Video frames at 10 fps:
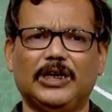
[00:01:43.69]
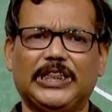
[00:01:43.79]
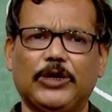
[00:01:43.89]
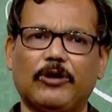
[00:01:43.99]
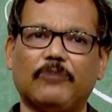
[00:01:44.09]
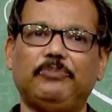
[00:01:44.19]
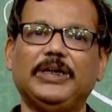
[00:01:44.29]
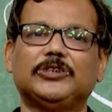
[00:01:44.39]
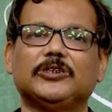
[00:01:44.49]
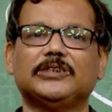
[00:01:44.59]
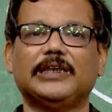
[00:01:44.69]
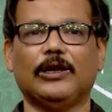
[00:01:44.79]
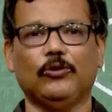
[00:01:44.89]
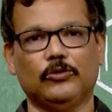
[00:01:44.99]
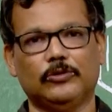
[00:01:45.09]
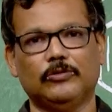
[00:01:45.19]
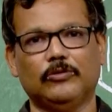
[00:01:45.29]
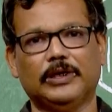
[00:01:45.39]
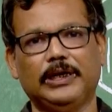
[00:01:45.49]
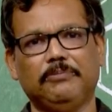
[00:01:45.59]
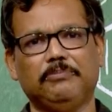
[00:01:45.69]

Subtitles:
There were pictures galore, okay.